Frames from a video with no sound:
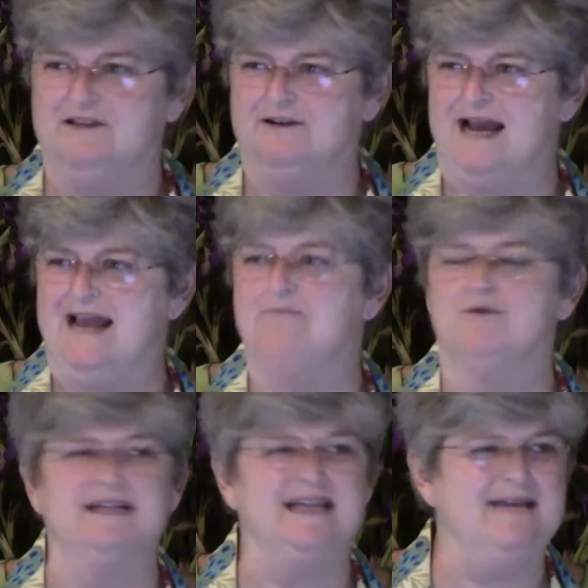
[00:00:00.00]
they're
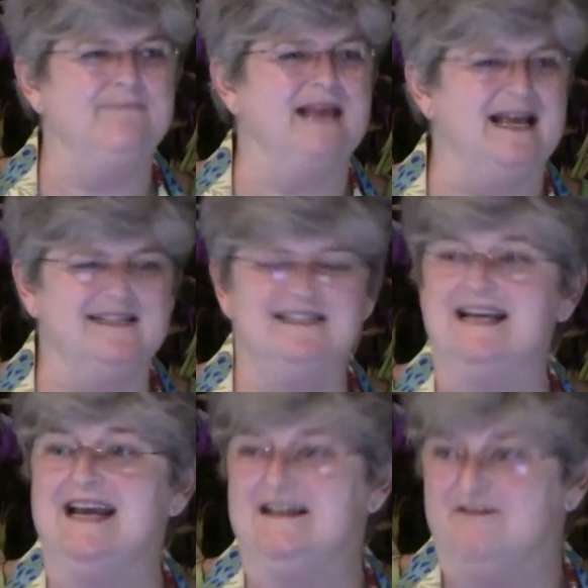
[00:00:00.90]
able to keep that
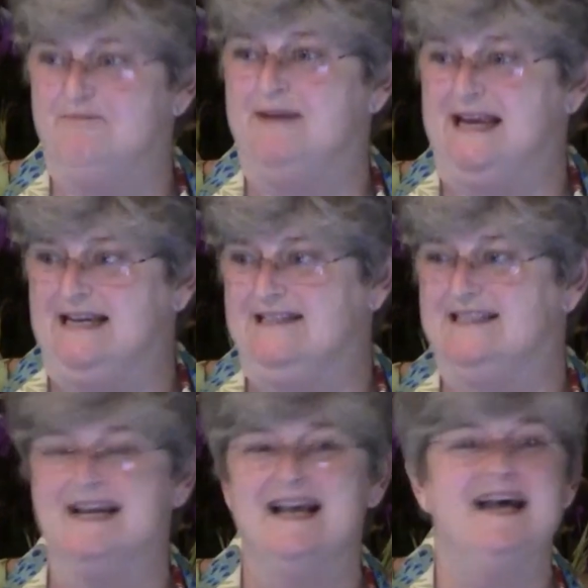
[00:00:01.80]
state of
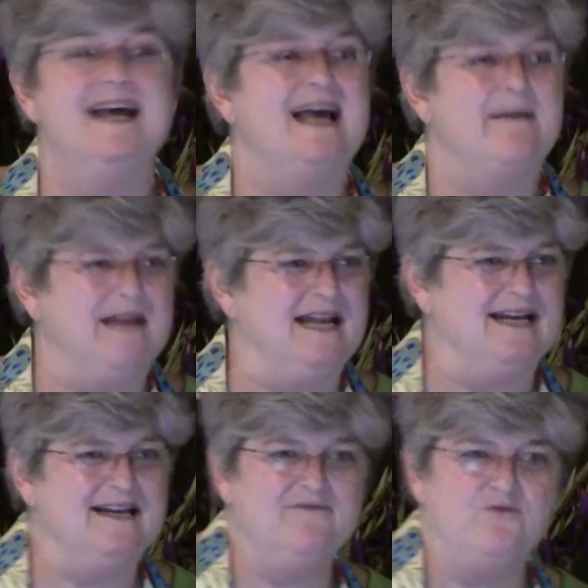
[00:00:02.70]
peace. Being
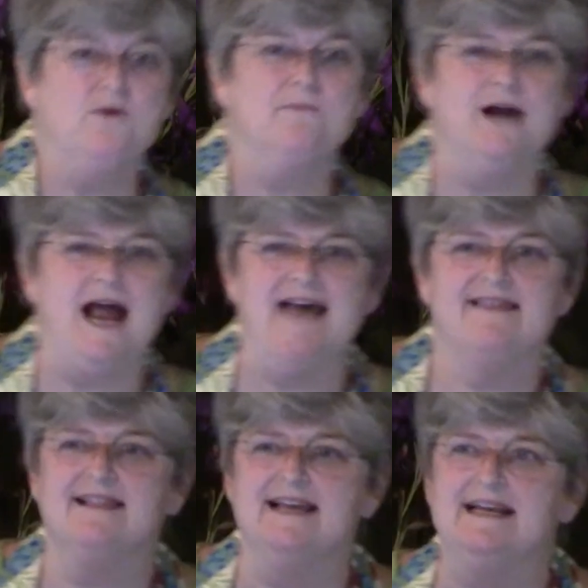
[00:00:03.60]
a former
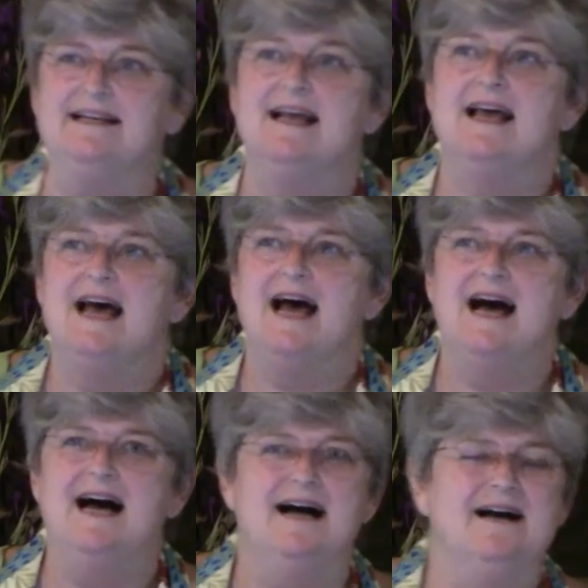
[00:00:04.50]
athlete,
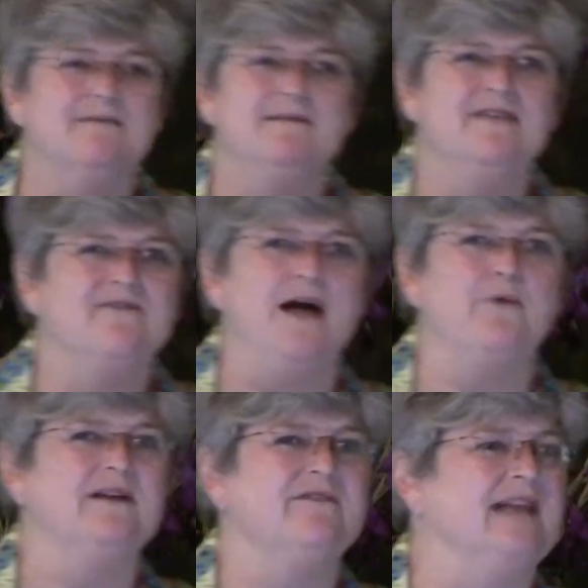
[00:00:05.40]
if I
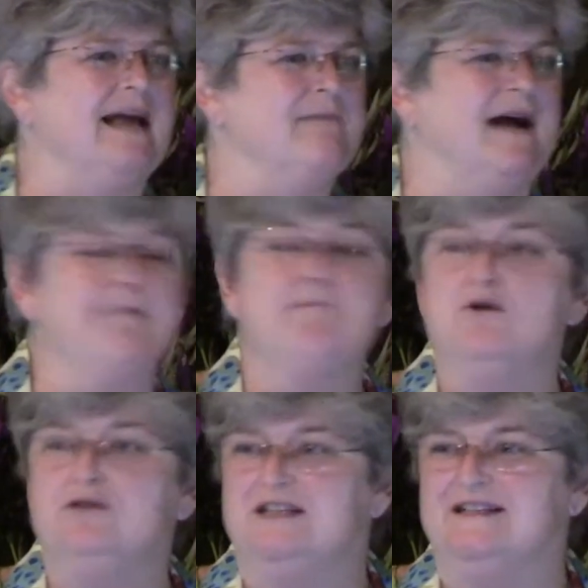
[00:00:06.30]
would have let my
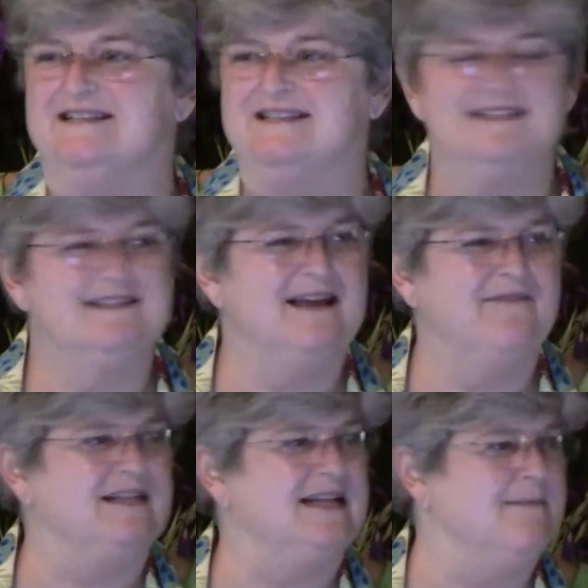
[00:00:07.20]
emotions,
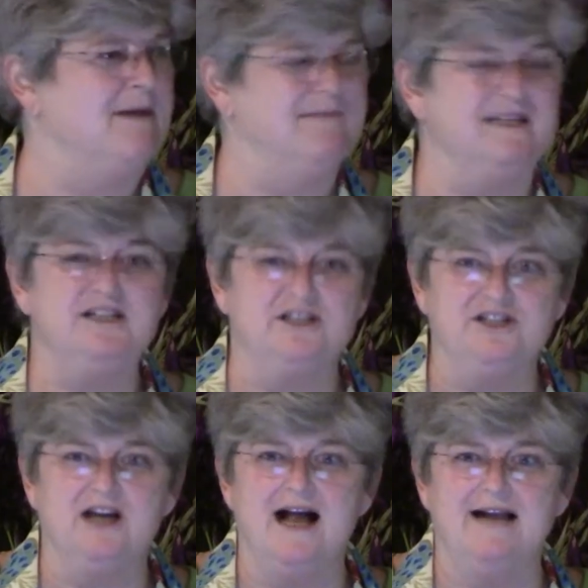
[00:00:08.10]
every time I missed a
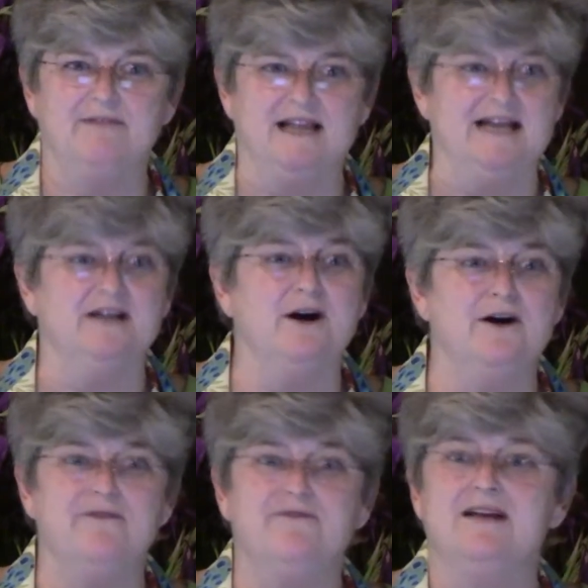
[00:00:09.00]
shot playing
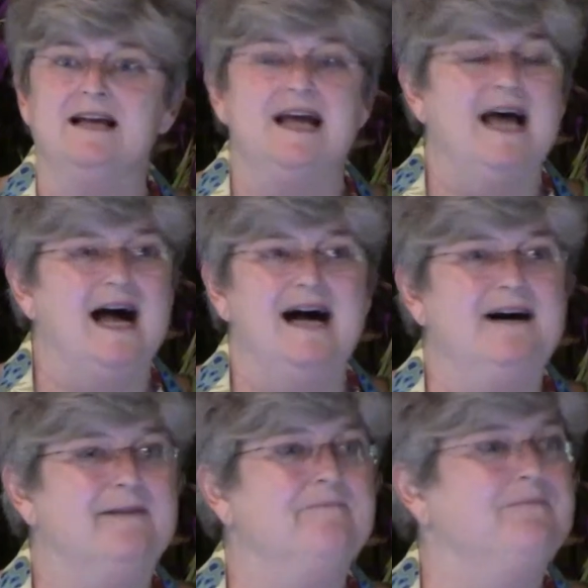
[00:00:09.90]
golf,
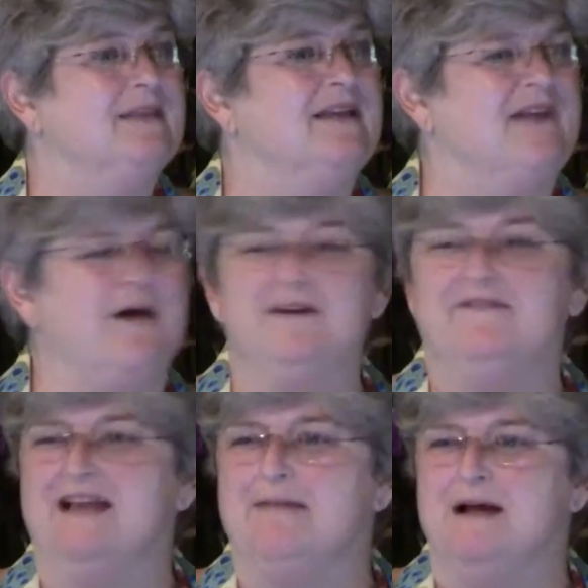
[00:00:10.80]
if I would
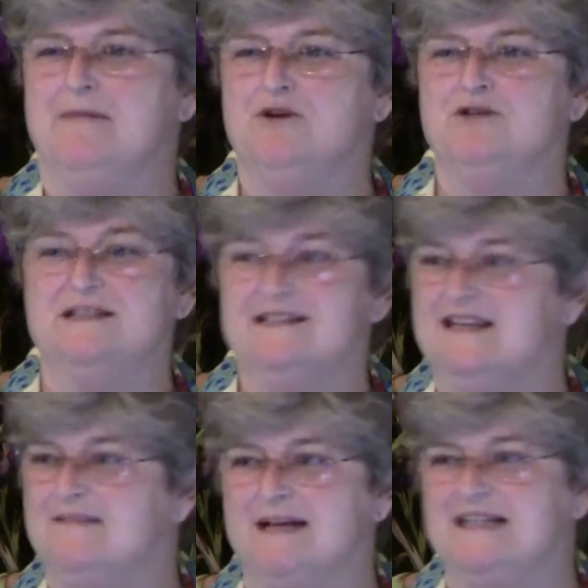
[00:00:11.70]
have let my emotions
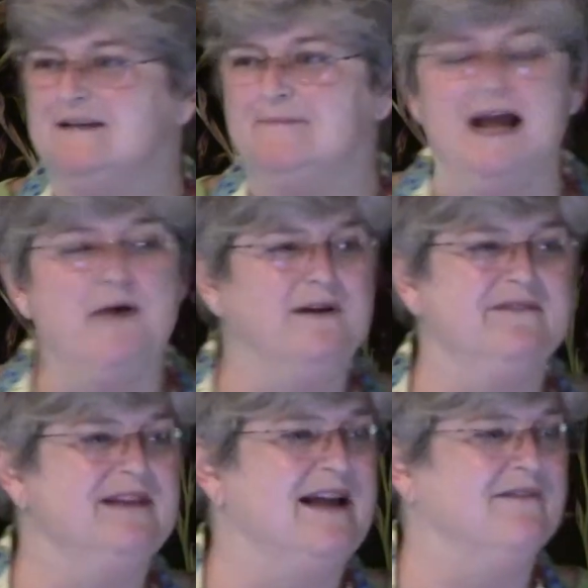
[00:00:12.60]
get the best of me, I would
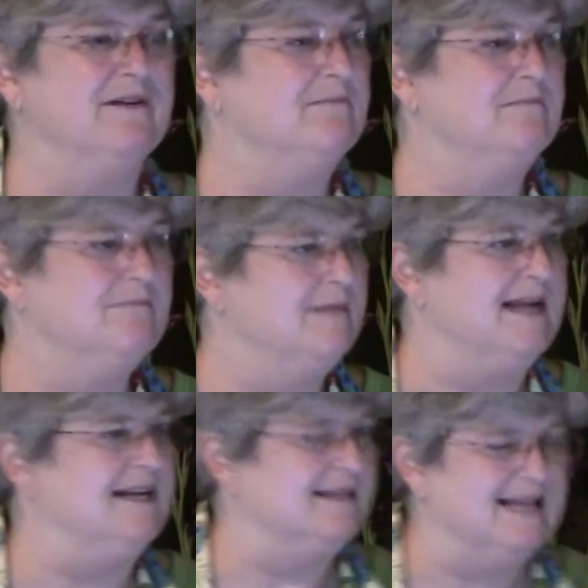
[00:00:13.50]
have never
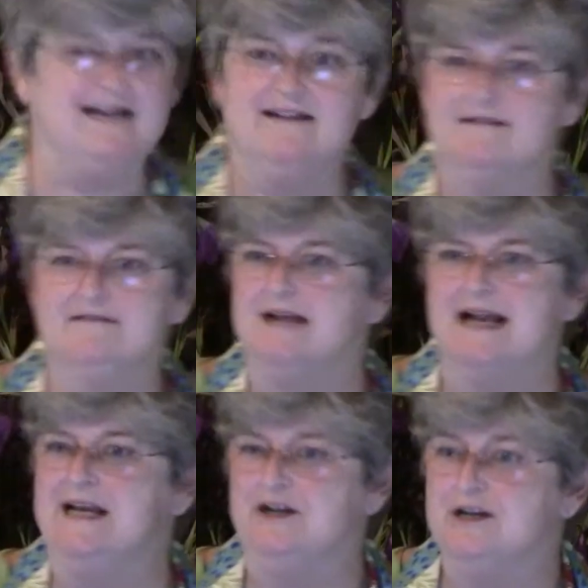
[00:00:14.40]
played a lick
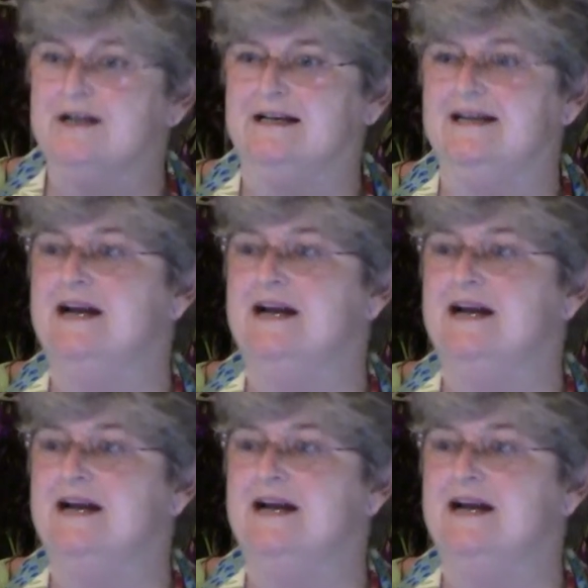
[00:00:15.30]
any good,